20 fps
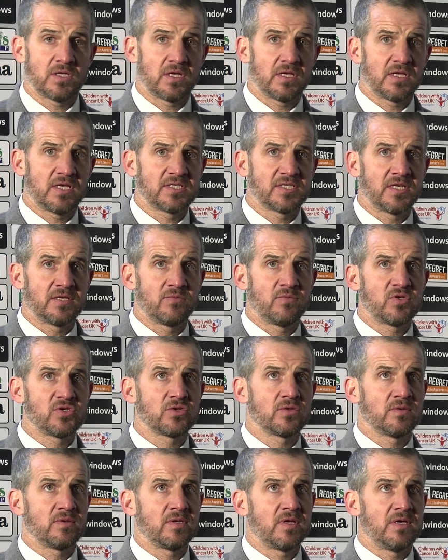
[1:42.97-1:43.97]
Listen,
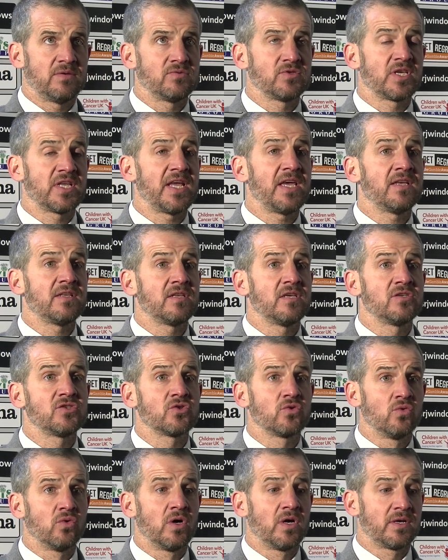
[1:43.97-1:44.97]
it was great to
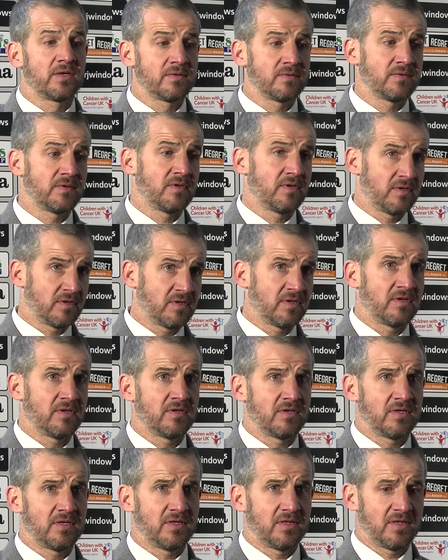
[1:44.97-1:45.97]
score
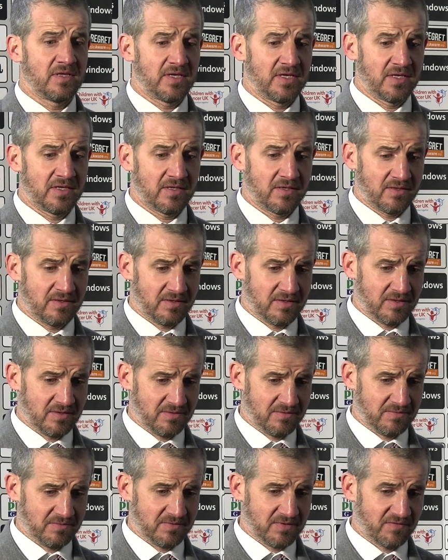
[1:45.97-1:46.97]
the
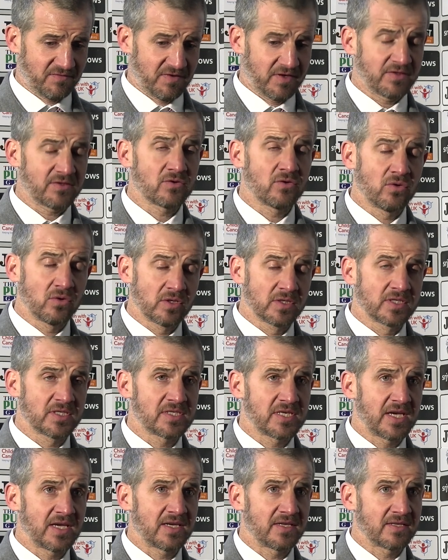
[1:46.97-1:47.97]
fifth goal in the
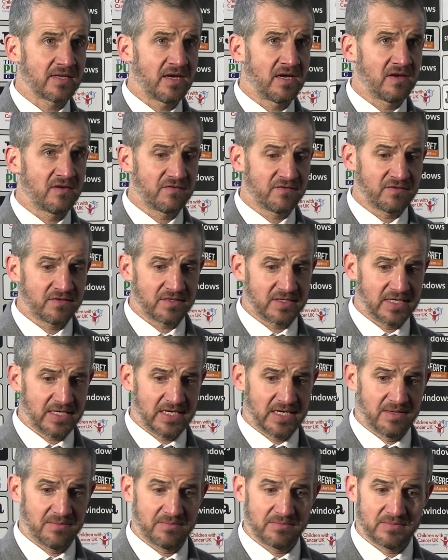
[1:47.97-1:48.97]
second half.
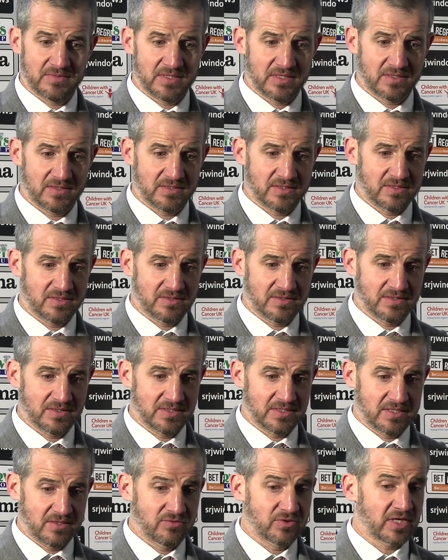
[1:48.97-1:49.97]

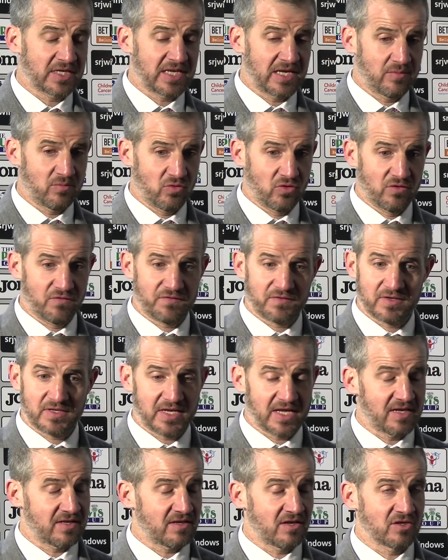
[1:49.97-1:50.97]
It was a great move,
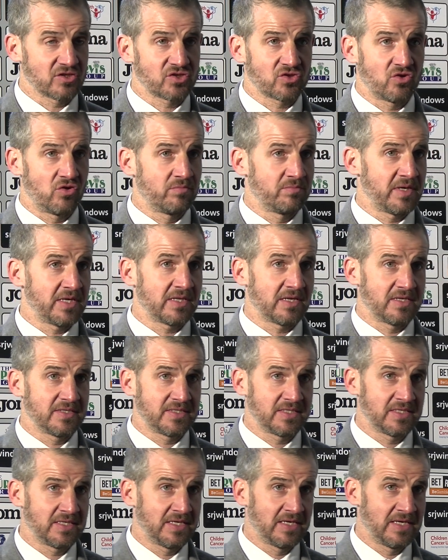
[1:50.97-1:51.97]
great touch, Tom Beadlin.